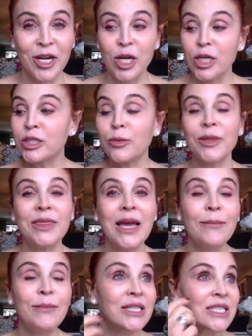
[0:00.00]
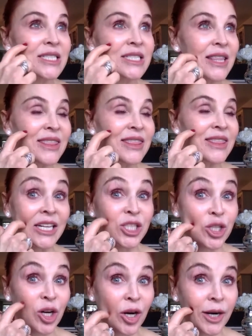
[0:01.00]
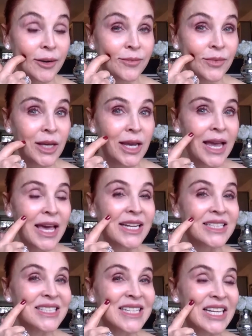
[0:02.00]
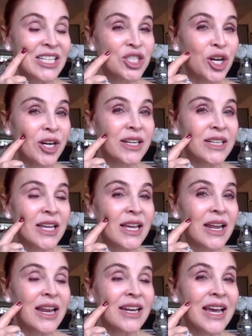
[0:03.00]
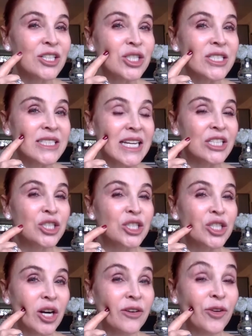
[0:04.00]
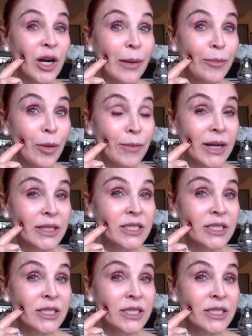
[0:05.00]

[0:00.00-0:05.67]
So what that means is they get a scar and it stays dark, and it actually stays dark for a couple months.